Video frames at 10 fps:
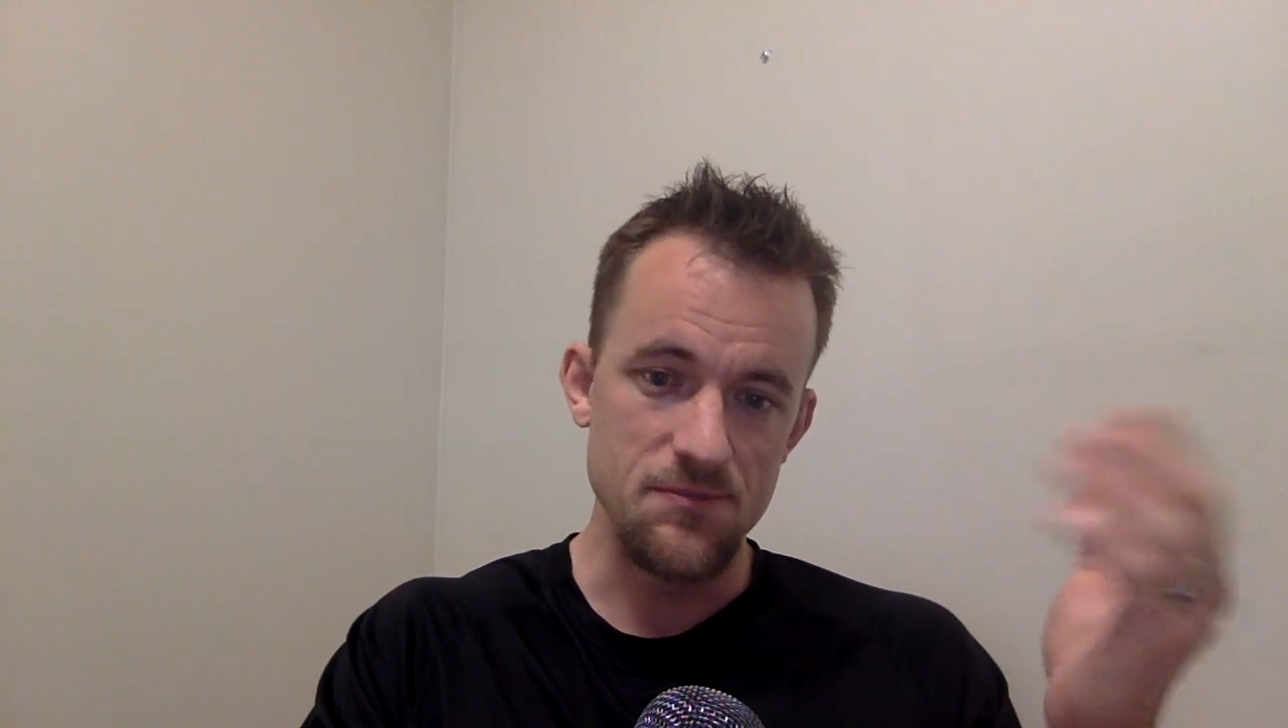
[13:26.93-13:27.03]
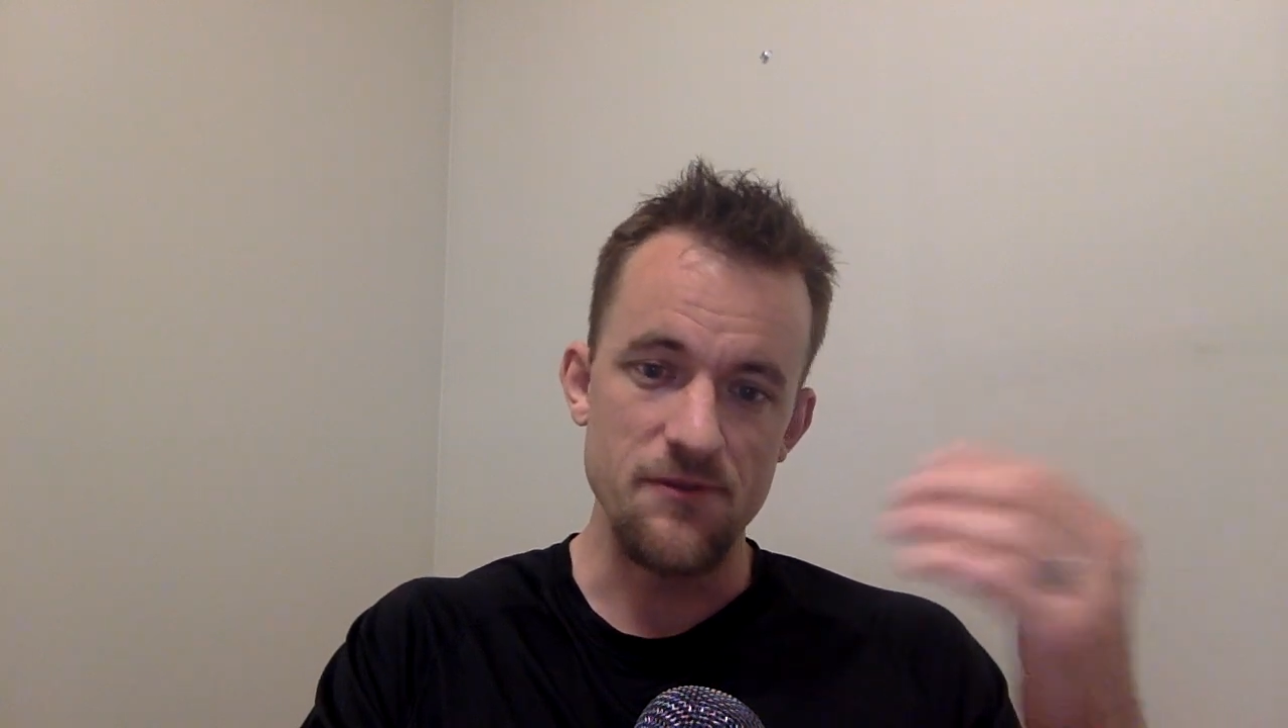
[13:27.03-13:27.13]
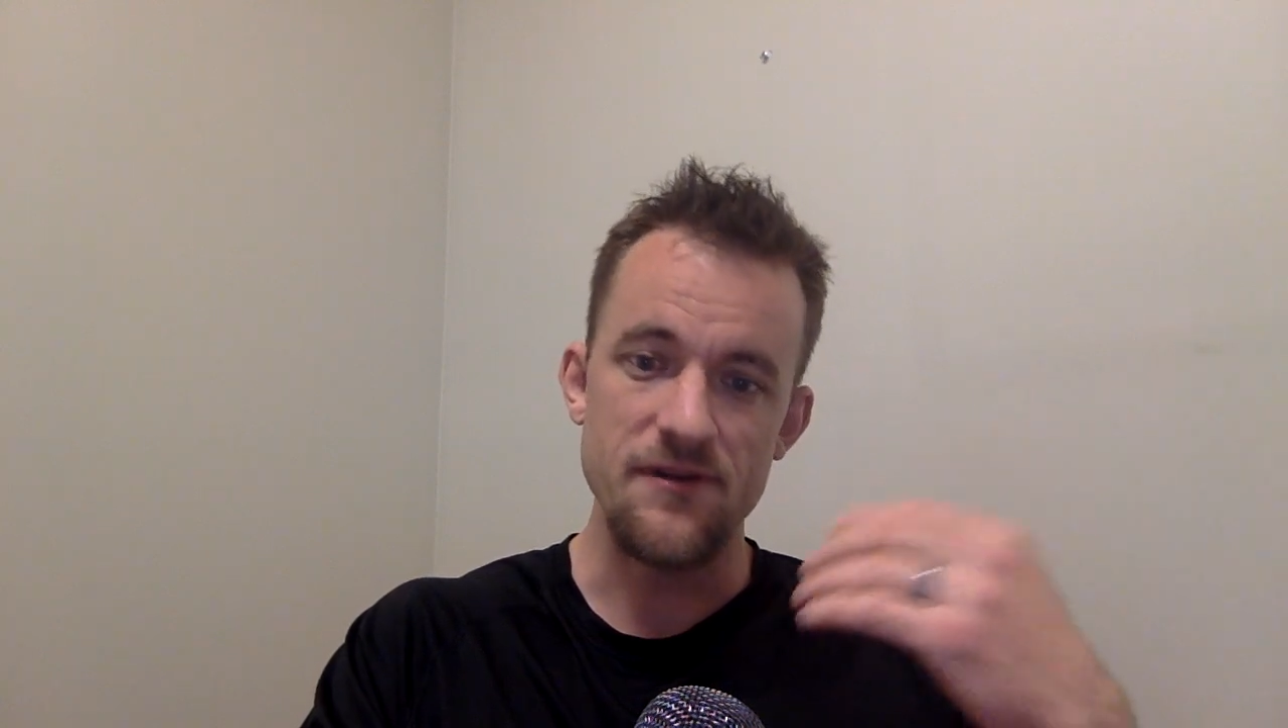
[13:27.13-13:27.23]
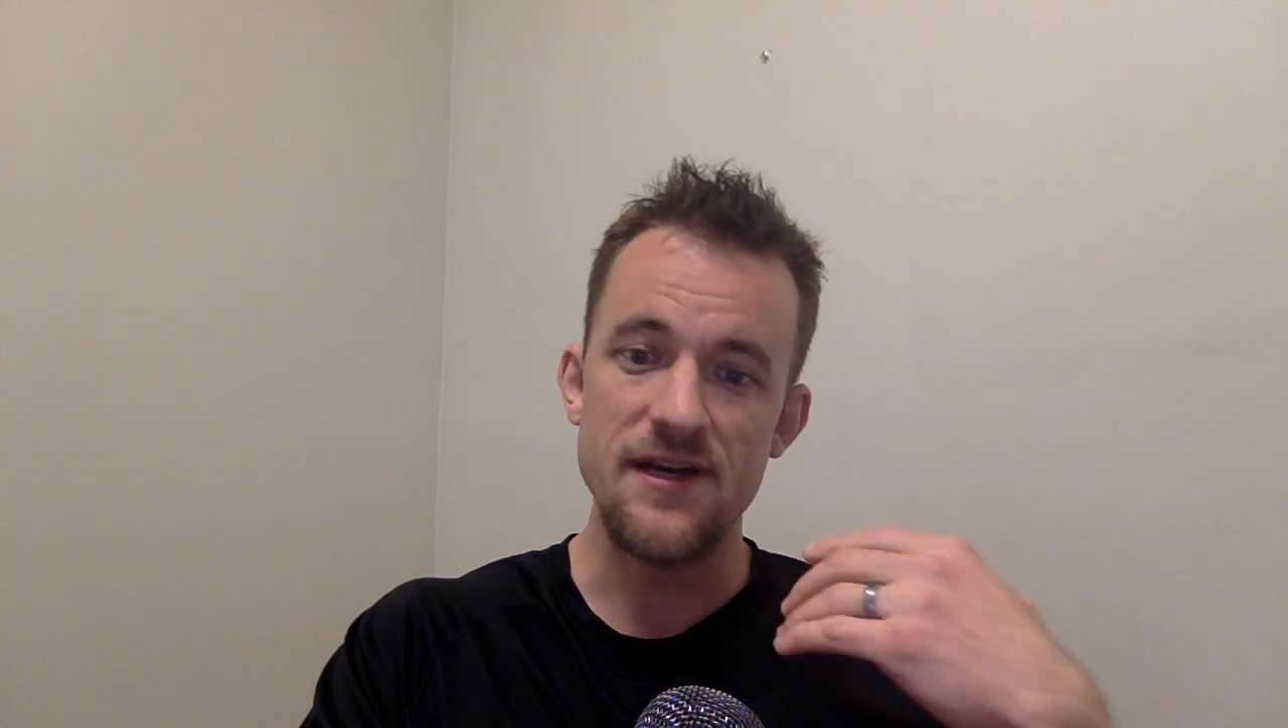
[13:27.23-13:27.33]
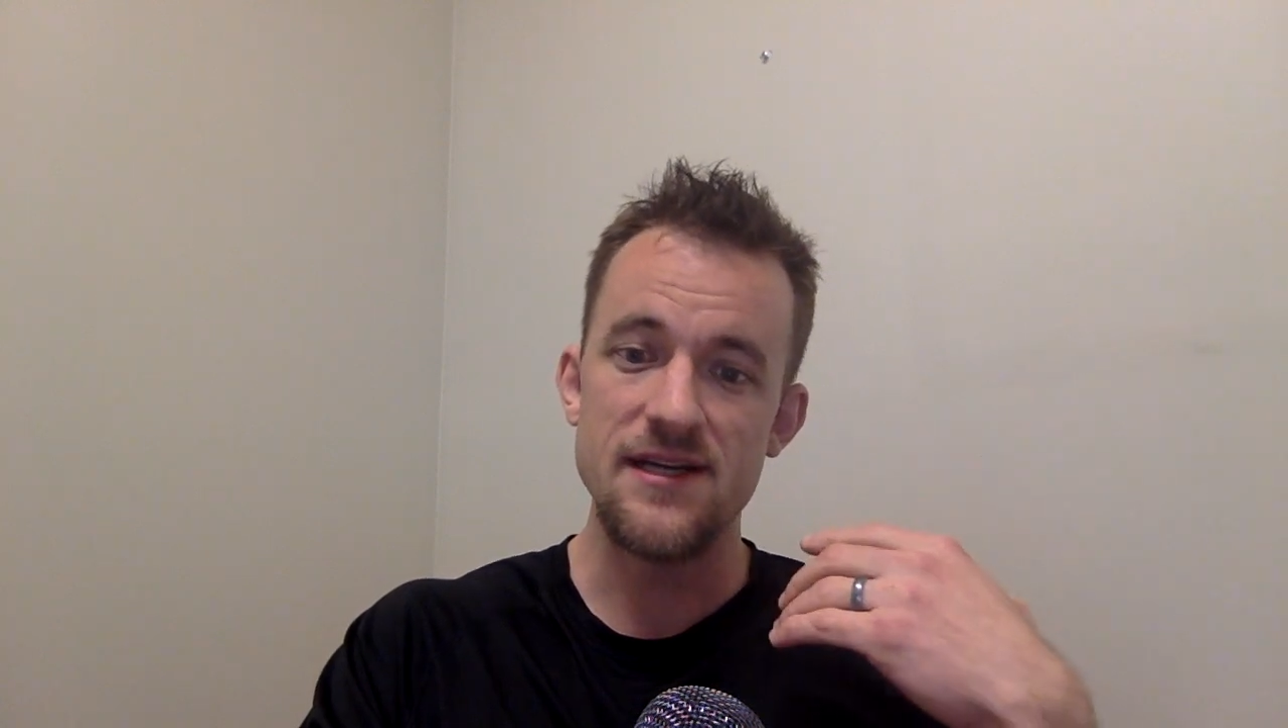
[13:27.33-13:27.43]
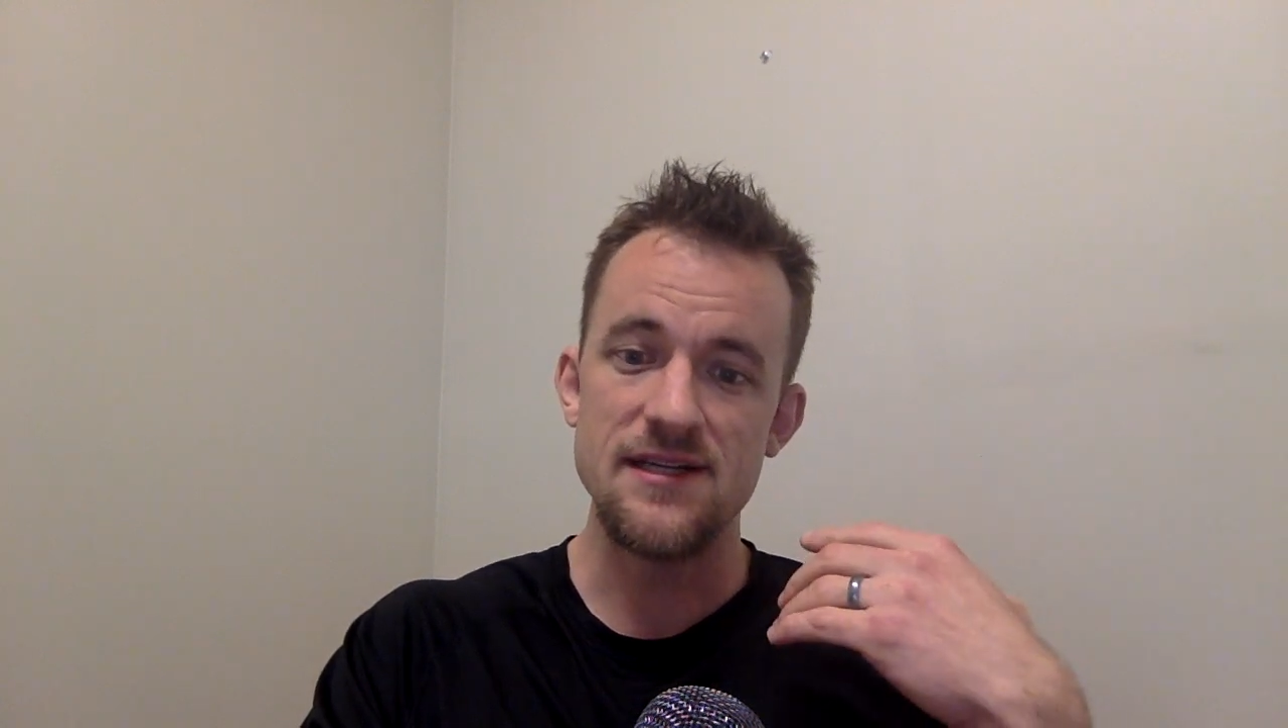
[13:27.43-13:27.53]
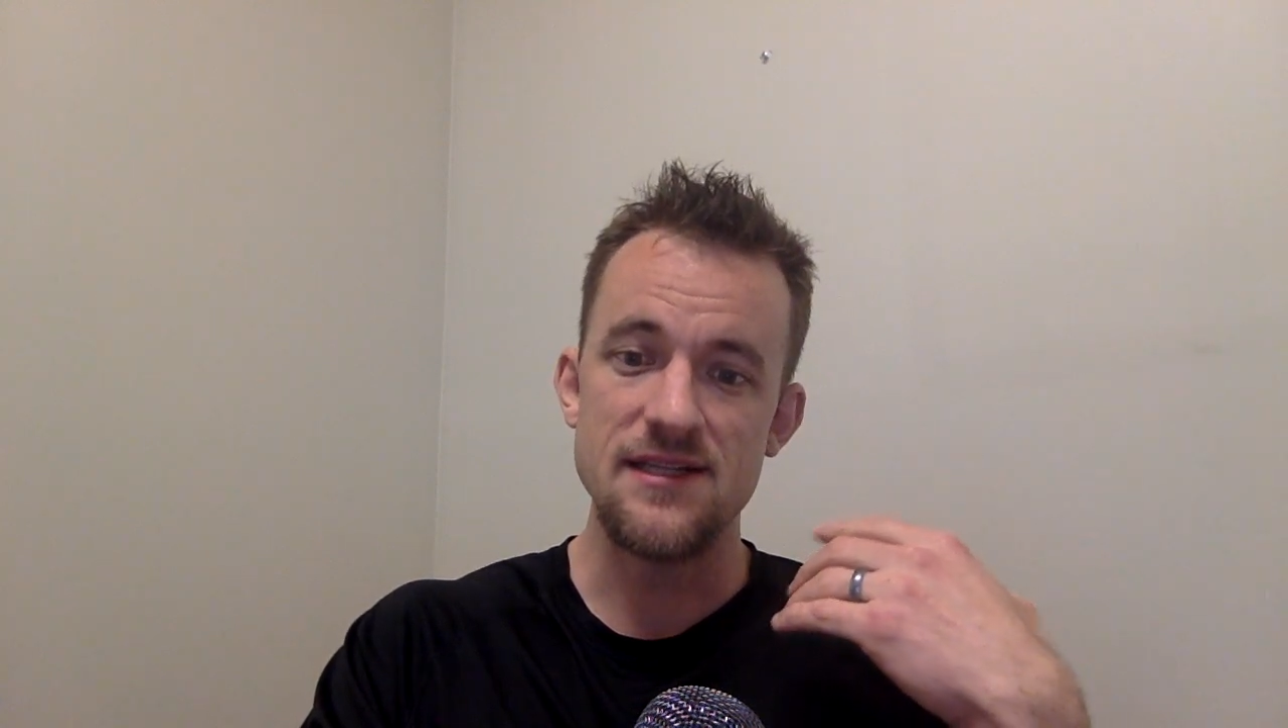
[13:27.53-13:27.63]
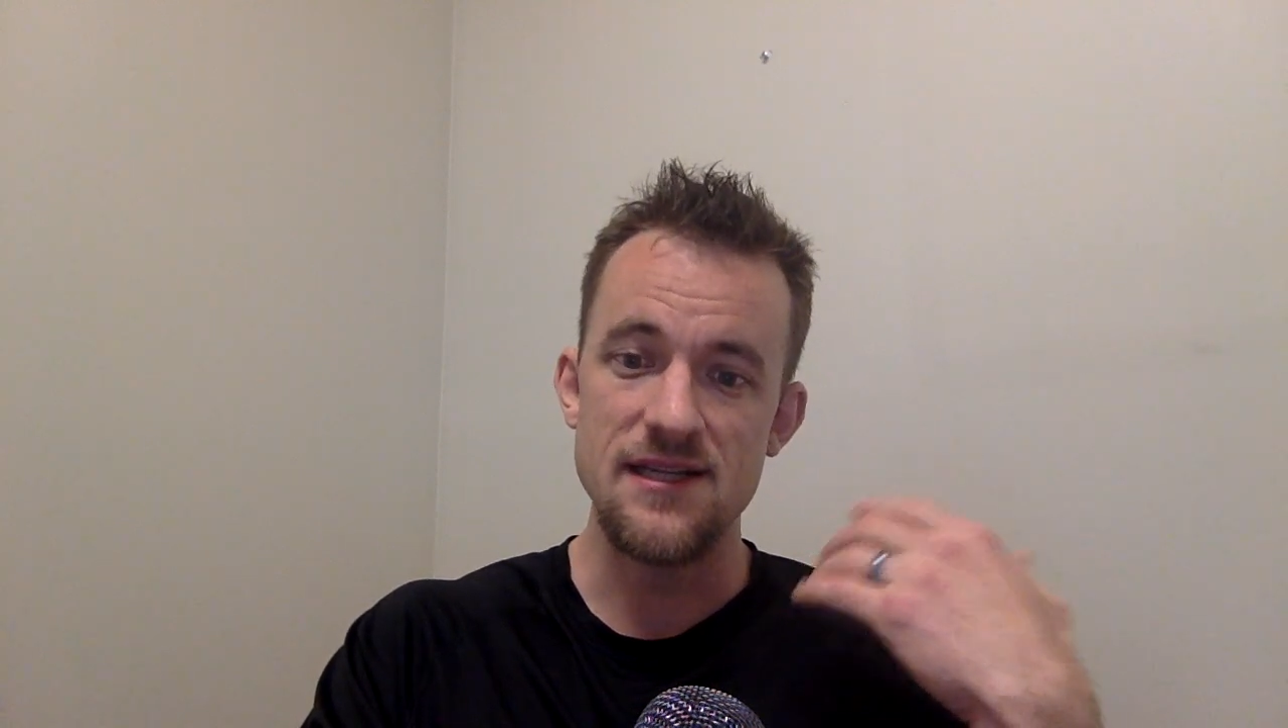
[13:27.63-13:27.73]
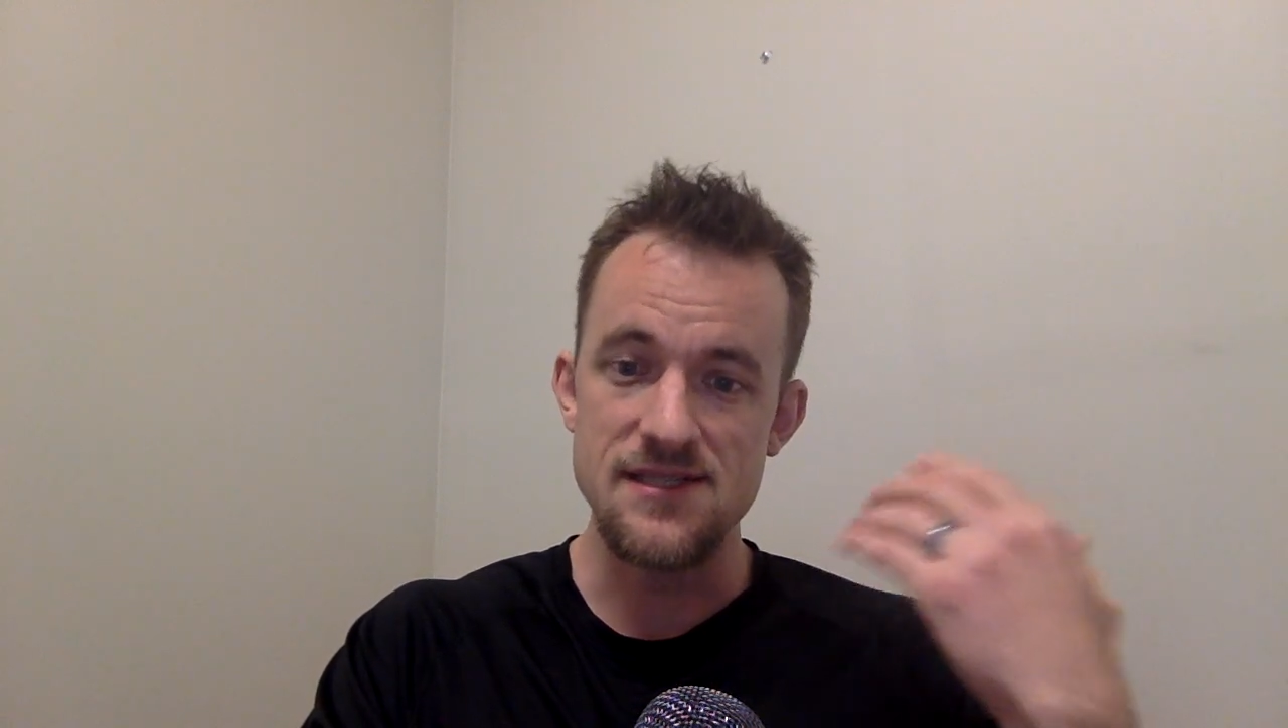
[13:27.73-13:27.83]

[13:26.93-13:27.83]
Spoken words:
providing the